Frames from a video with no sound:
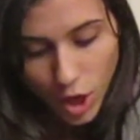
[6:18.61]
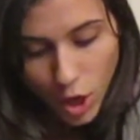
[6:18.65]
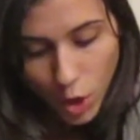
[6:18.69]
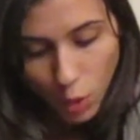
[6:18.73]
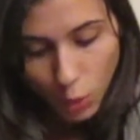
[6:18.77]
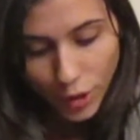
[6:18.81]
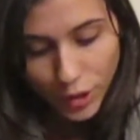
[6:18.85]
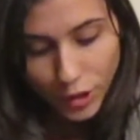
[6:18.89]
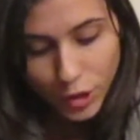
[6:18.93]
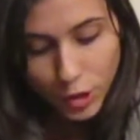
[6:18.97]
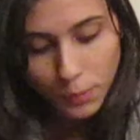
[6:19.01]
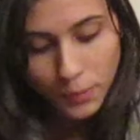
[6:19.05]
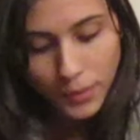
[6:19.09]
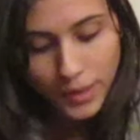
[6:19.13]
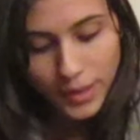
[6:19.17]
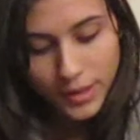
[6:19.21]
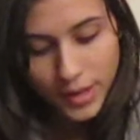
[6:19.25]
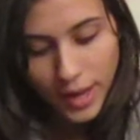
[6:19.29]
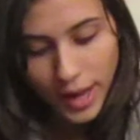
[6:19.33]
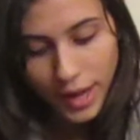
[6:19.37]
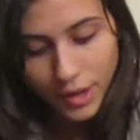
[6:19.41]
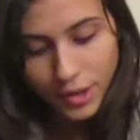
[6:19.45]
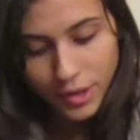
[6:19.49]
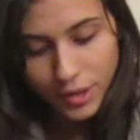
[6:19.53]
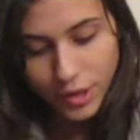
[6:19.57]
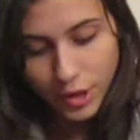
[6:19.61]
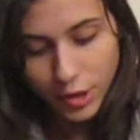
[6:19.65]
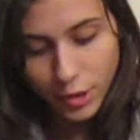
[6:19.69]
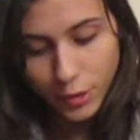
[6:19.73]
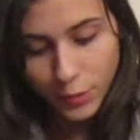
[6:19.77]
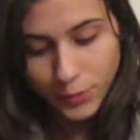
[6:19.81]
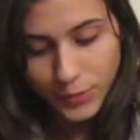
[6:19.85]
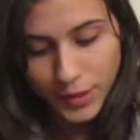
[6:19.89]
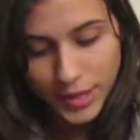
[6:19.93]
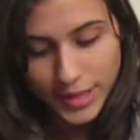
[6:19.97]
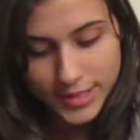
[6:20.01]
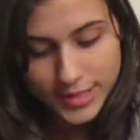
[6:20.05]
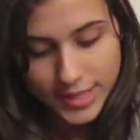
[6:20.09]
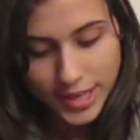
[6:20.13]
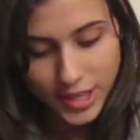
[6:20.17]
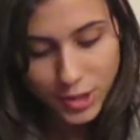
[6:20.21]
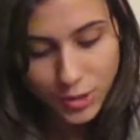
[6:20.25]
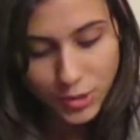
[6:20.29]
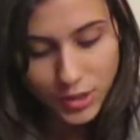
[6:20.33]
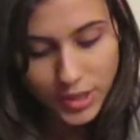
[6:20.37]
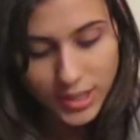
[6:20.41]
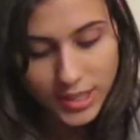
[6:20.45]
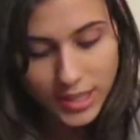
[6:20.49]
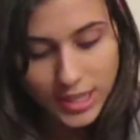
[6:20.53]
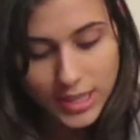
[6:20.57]
What you may not know is that
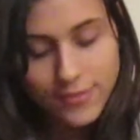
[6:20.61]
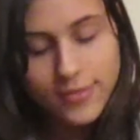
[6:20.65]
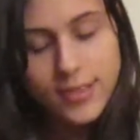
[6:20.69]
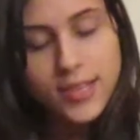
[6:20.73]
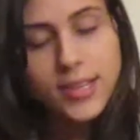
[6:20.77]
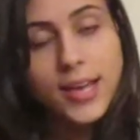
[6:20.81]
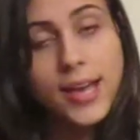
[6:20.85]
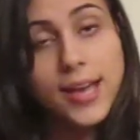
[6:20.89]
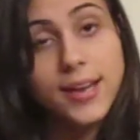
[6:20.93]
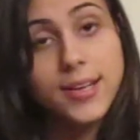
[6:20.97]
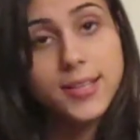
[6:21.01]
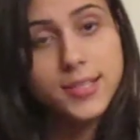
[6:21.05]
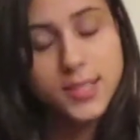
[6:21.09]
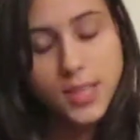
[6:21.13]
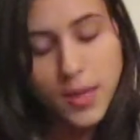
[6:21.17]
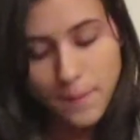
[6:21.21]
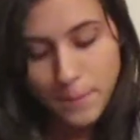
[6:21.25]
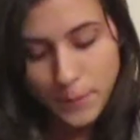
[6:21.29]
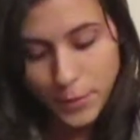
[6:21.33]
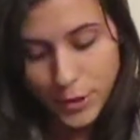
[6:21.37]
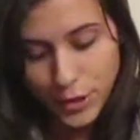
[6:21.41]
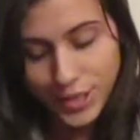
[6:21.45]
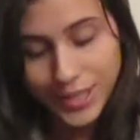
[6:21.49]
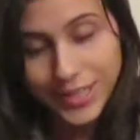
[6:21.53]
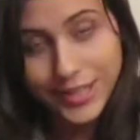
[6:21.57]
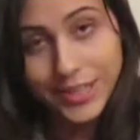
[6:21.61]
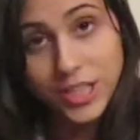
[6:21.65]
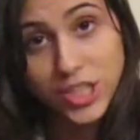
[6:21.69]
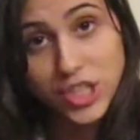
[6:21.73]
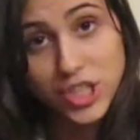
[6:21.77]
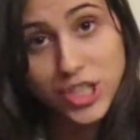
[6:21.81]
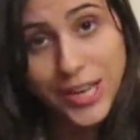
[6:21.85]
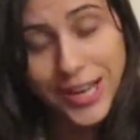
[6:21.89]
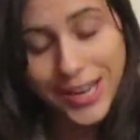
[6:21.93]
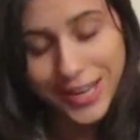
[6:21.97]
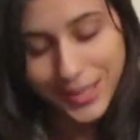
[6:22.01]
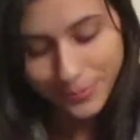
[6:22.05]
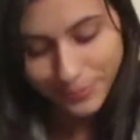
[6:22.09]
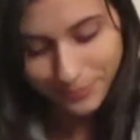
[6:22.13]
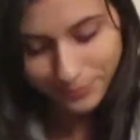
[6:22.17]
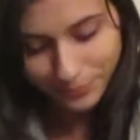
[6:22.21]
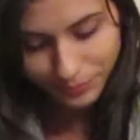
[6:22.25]
you can even get a sunburn in the shade.